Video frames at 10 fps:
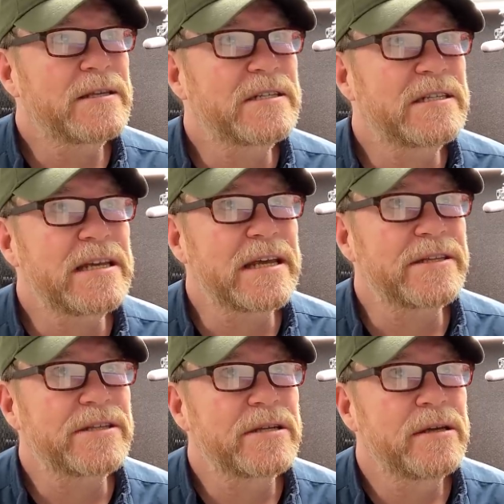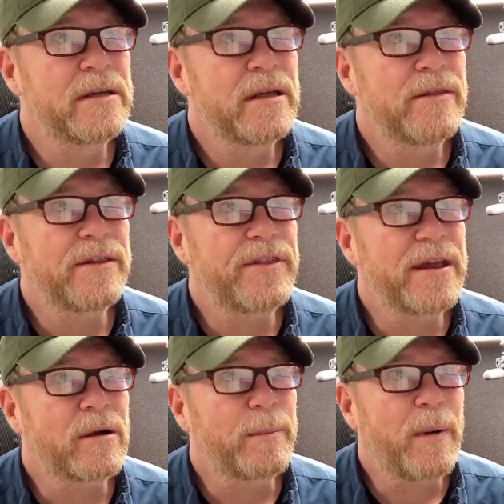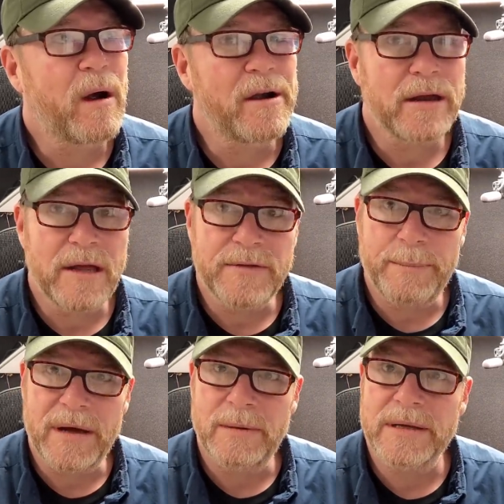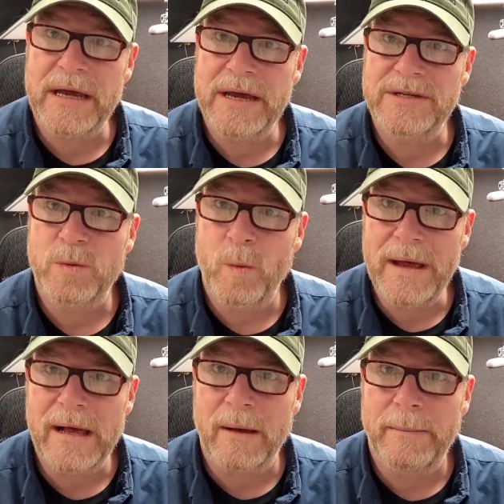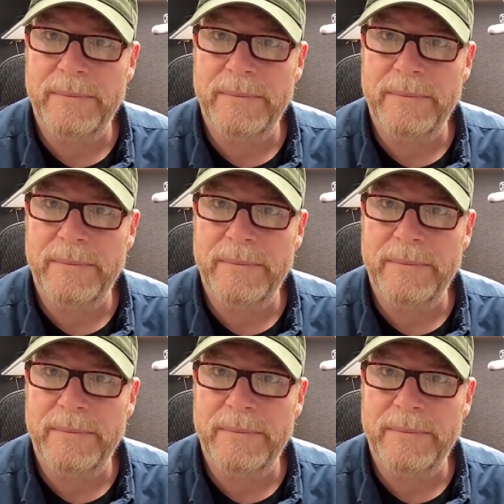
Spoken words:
sense that they are part of the public as well,